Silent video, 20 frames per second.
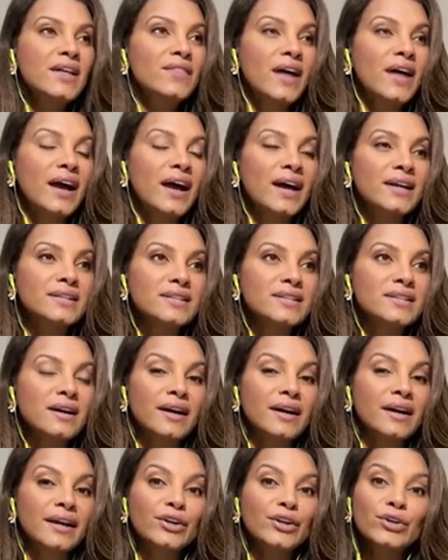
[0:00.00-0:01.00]
that
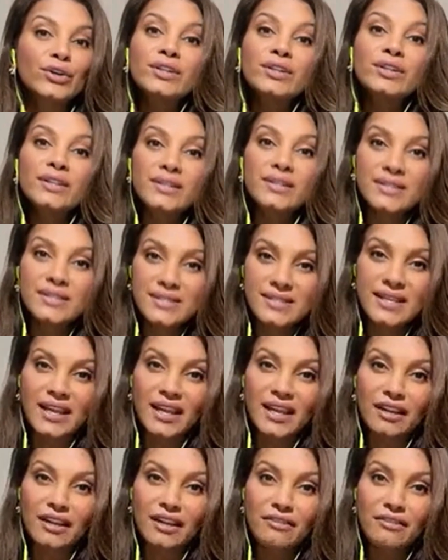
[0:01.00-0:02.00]
I couldn't
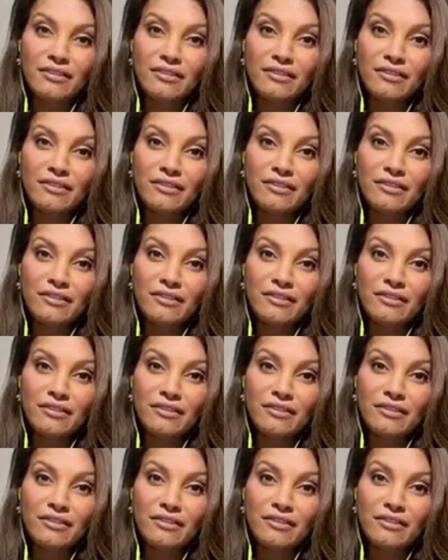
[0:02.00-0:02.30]
conceive